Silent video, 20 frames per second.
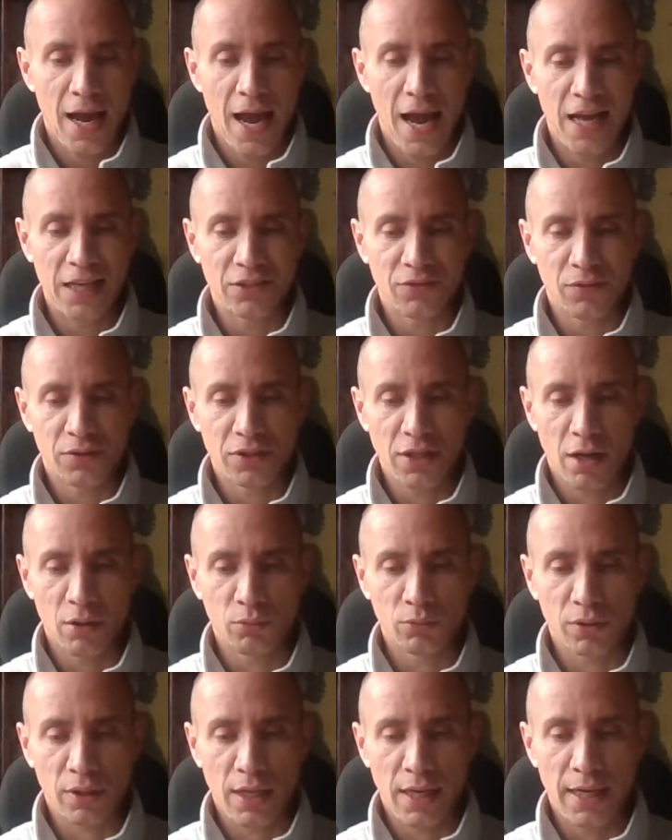As a
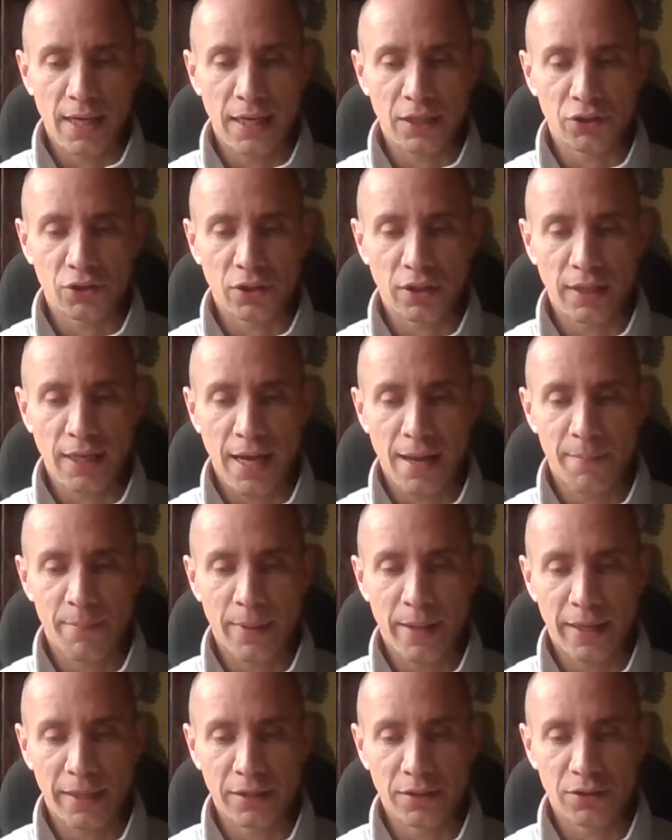result, election
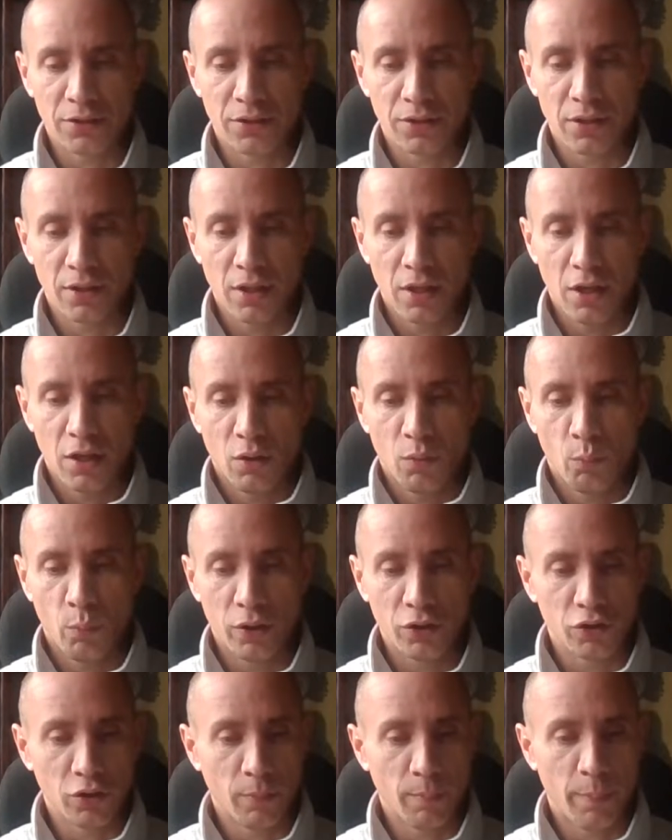campaigns,
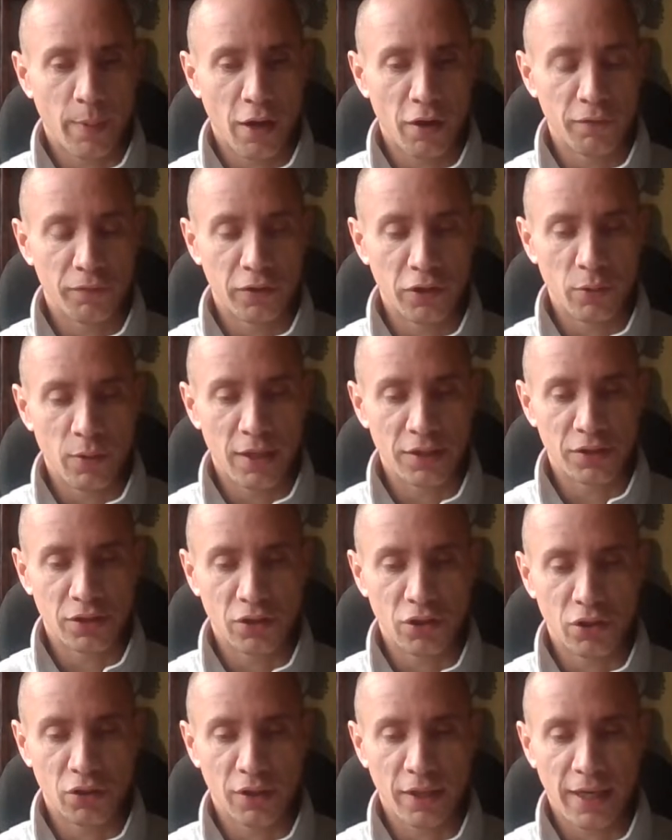which on both the US
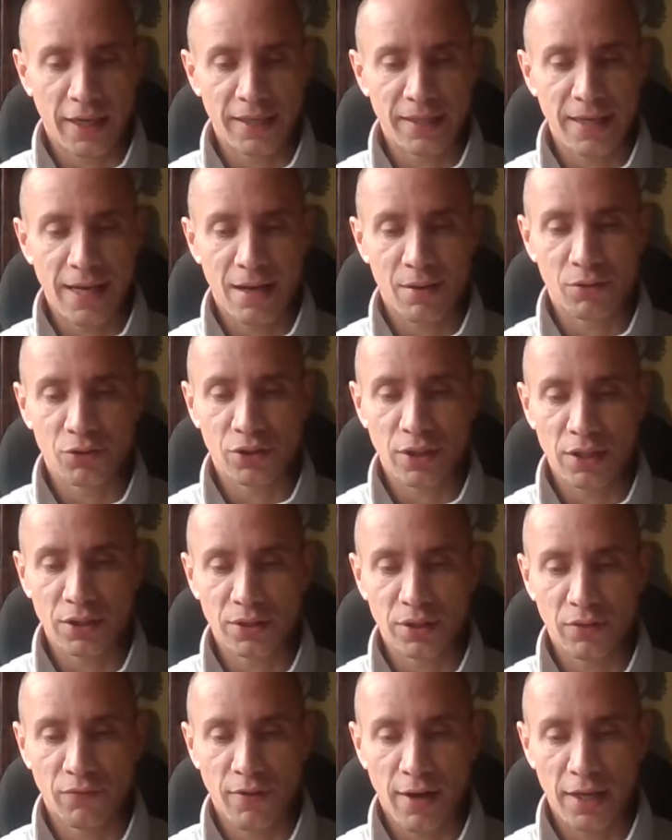and UK now
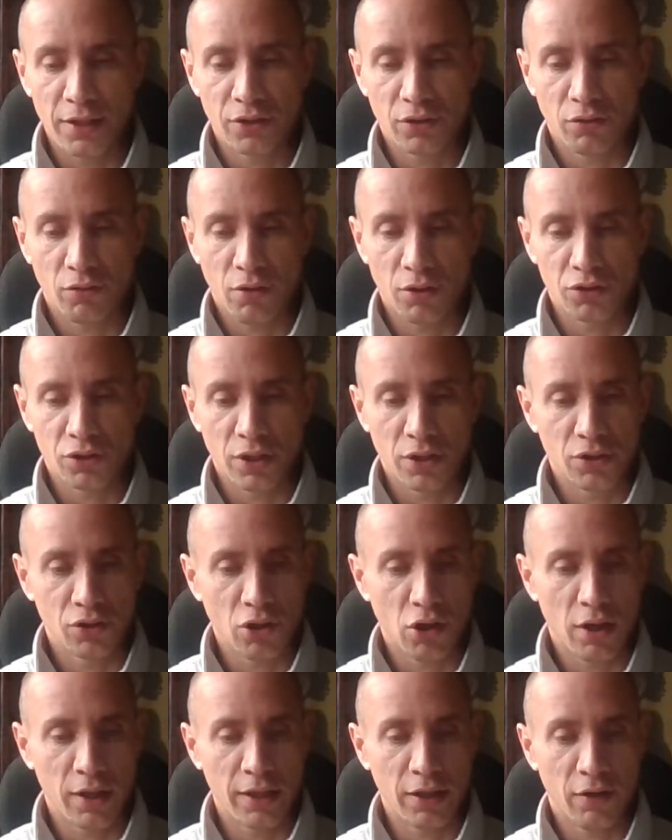essentially range across
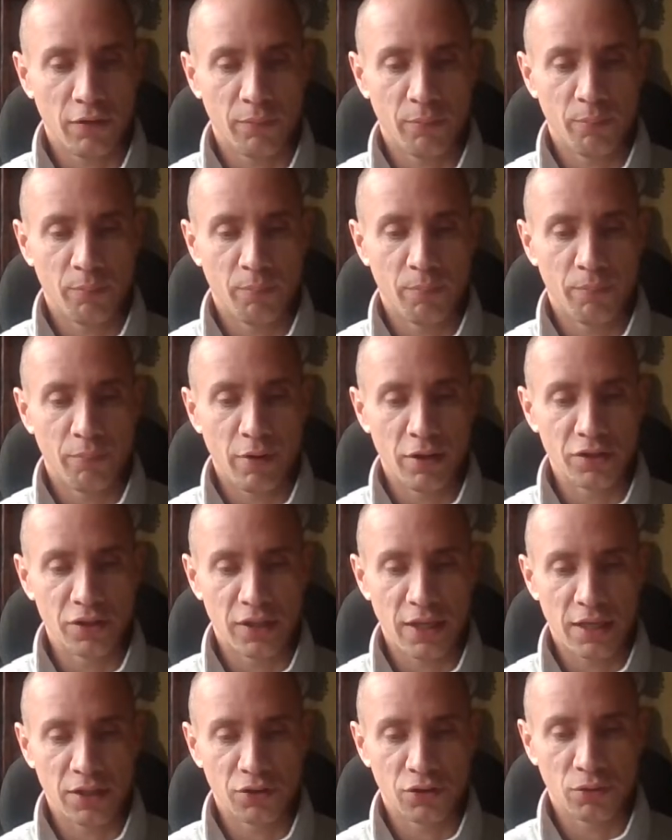entirely of
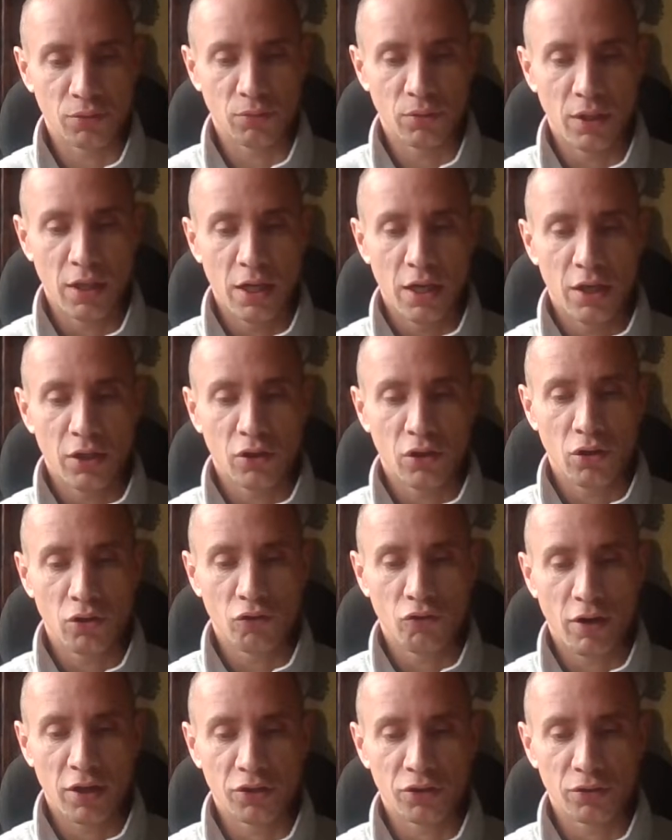presidential,
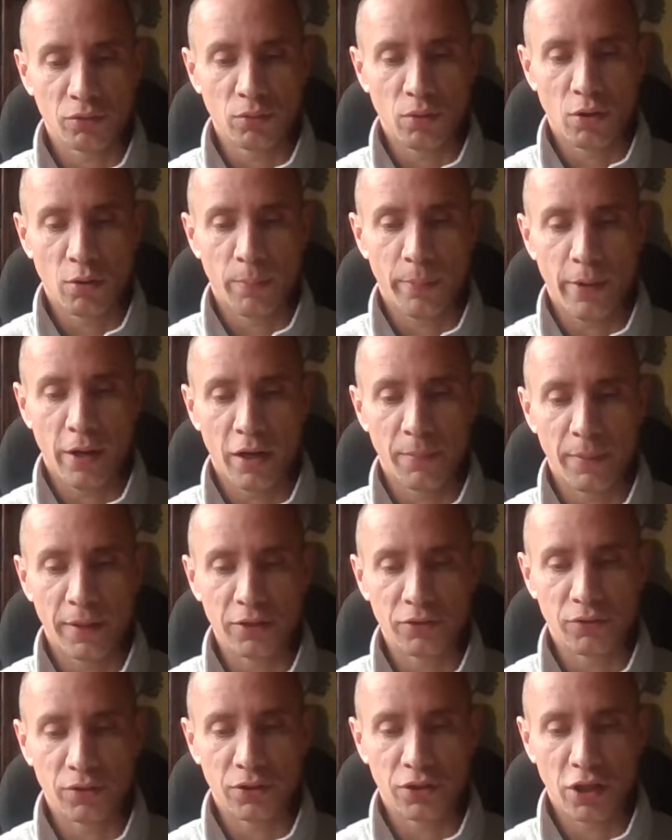congressional or
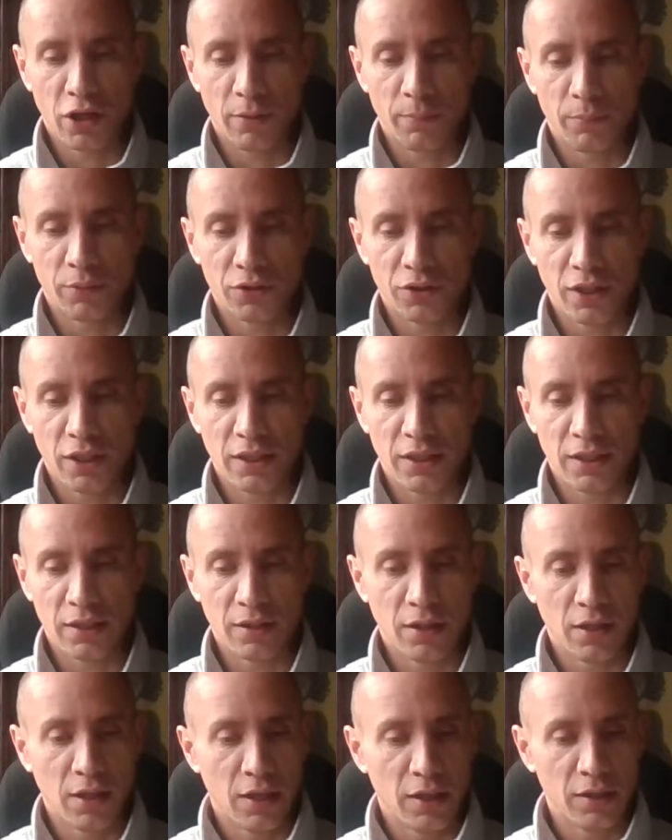parliamentary term preceding
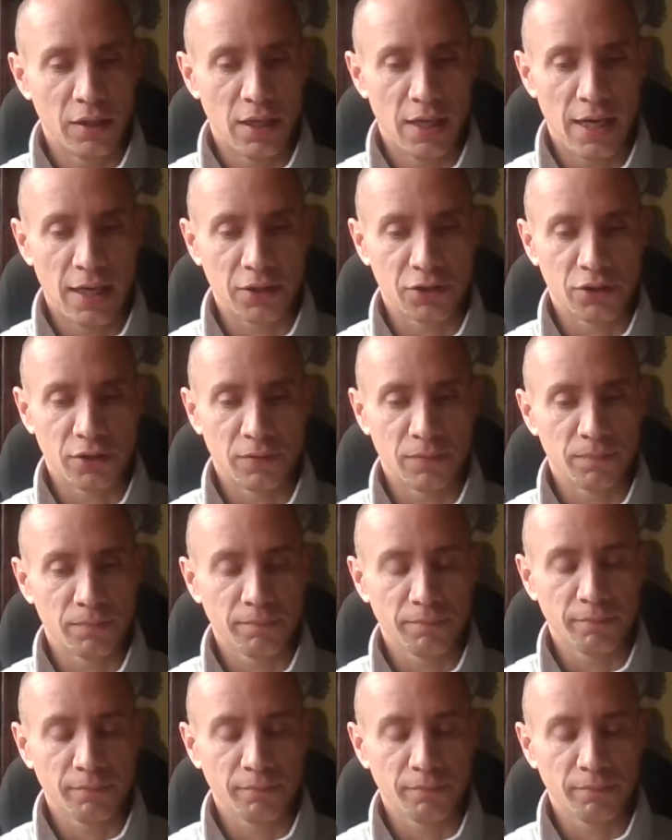the election,